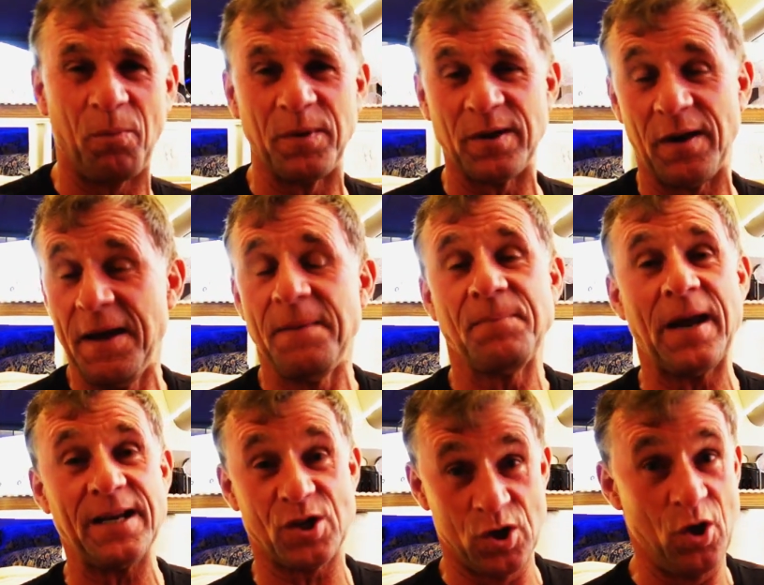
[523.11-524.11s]
Then
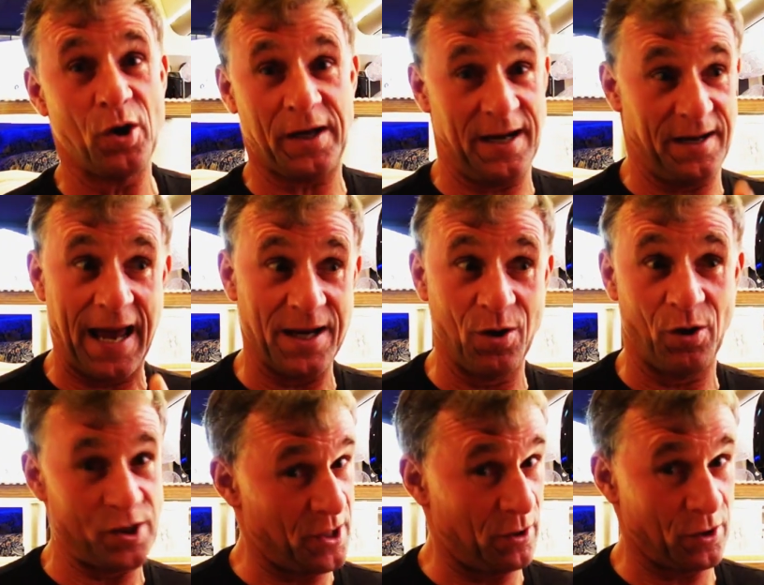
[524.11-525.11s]
it's looking, hey
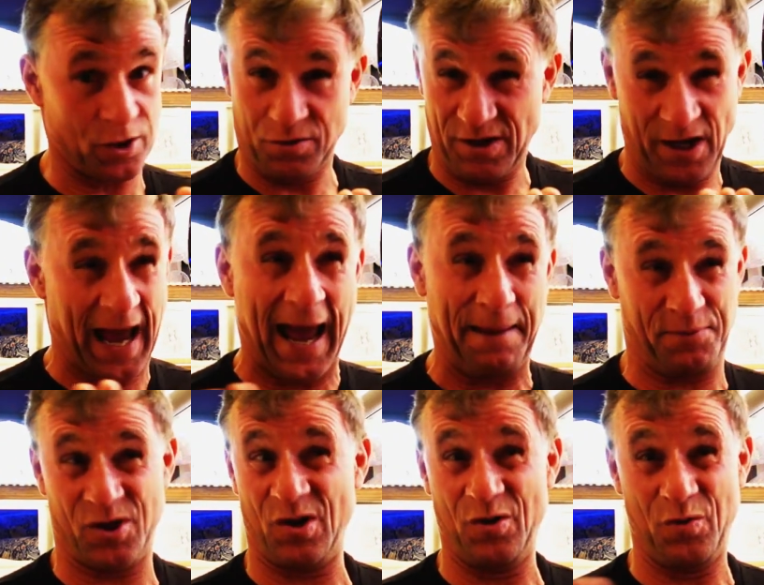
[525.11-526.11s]
guys, it looks
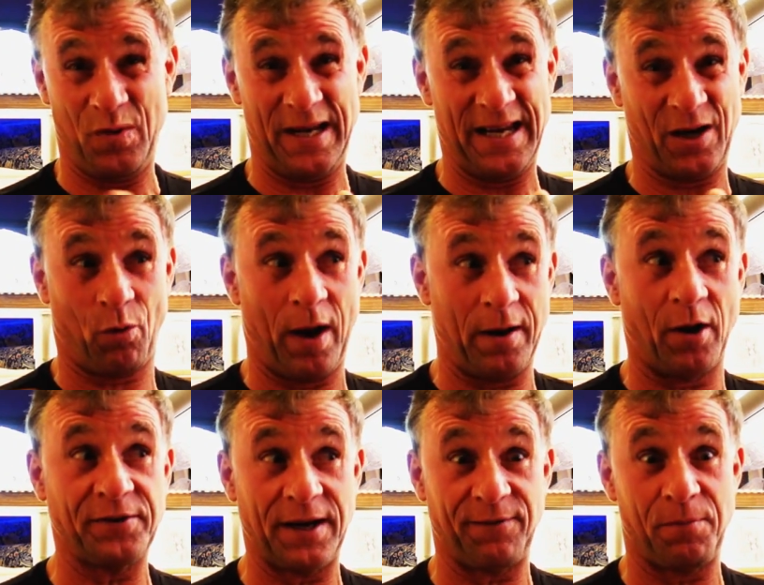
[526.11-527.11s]
absolutely incredible. I
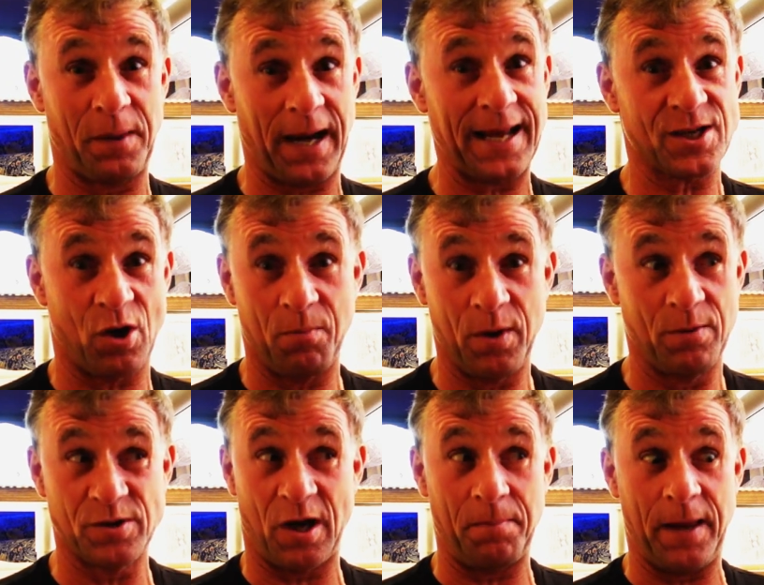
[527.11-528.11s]
think from the last time we
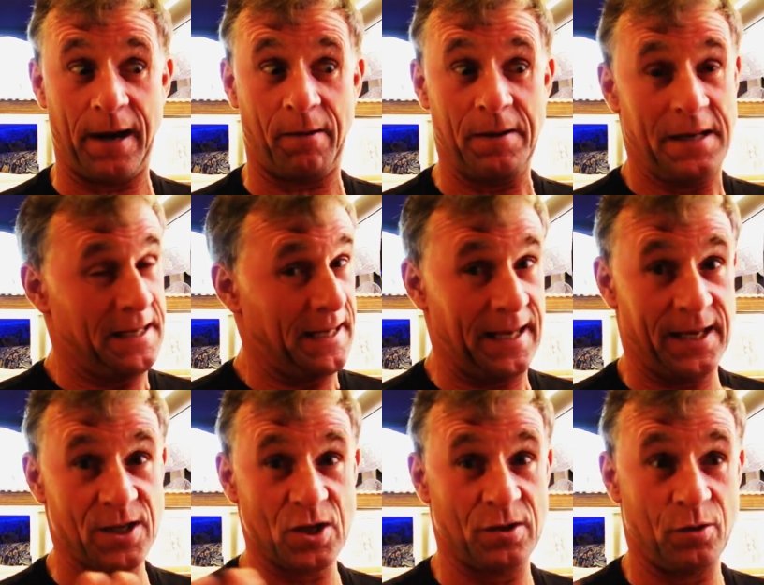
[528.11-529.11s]
was up there,
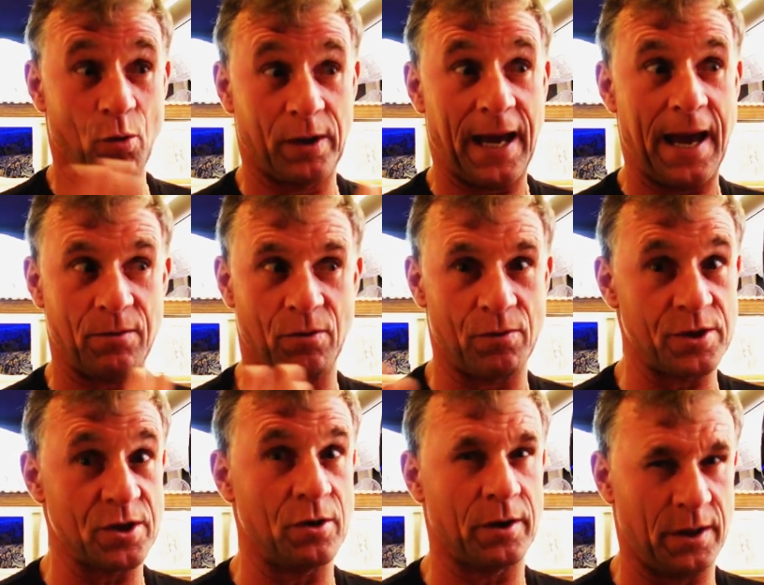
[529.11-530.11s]
your counter
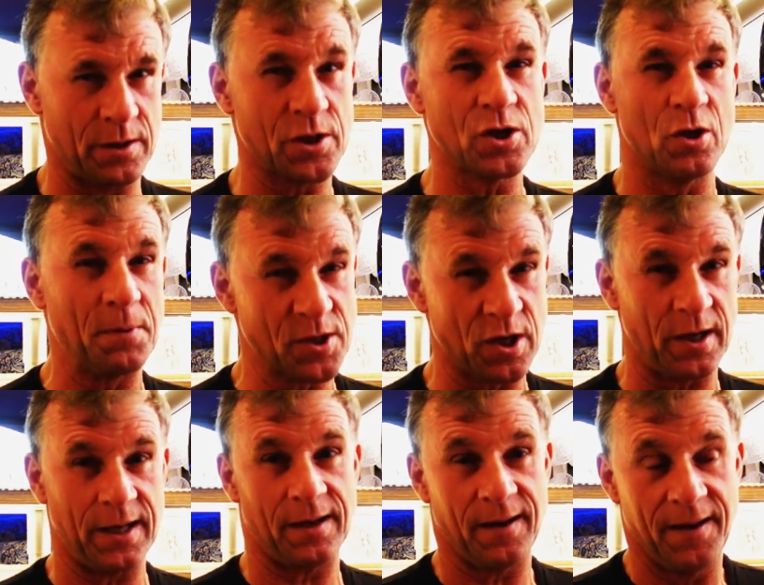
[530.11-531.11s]
is looking super
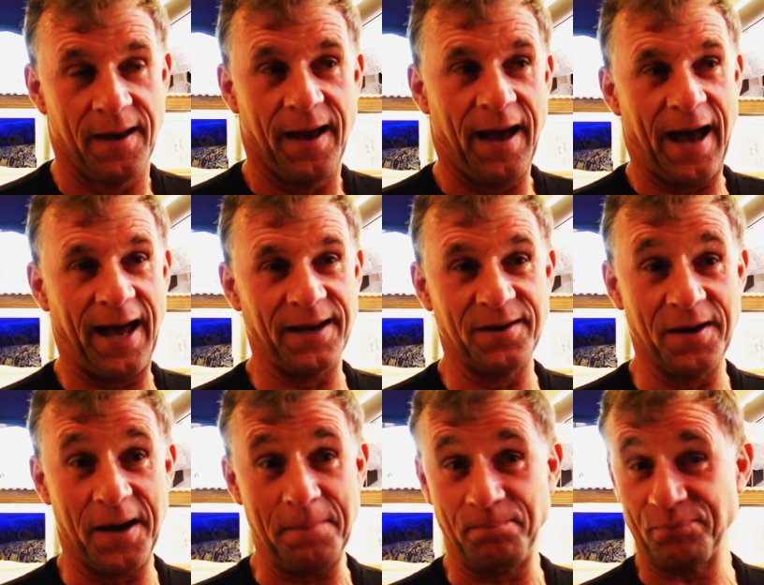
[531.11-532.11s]
sleek, and
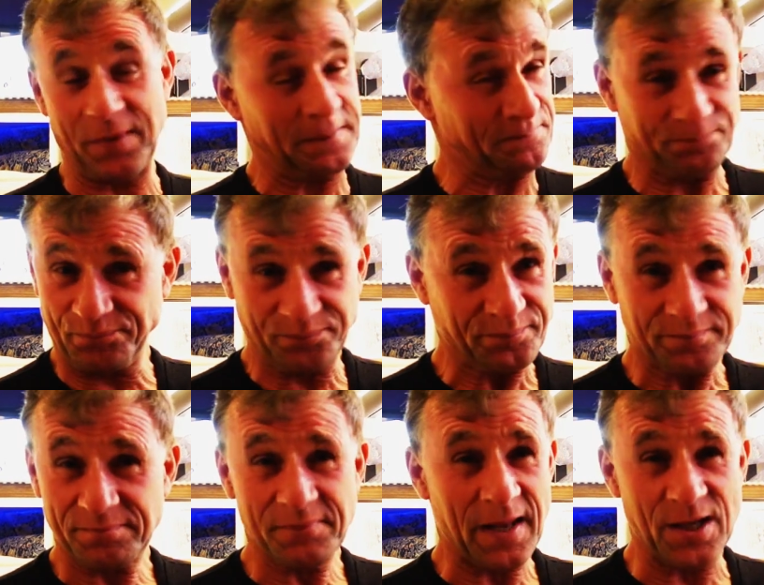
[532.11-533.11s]

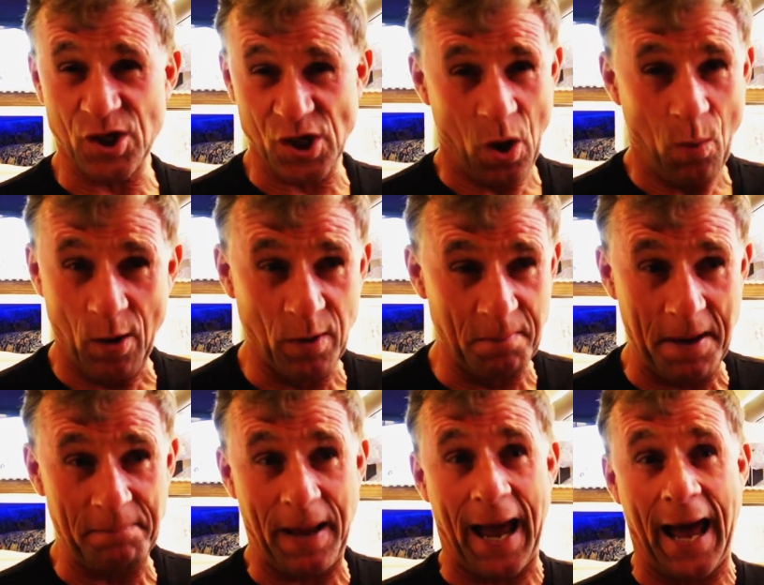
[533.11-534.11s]
so welcome in.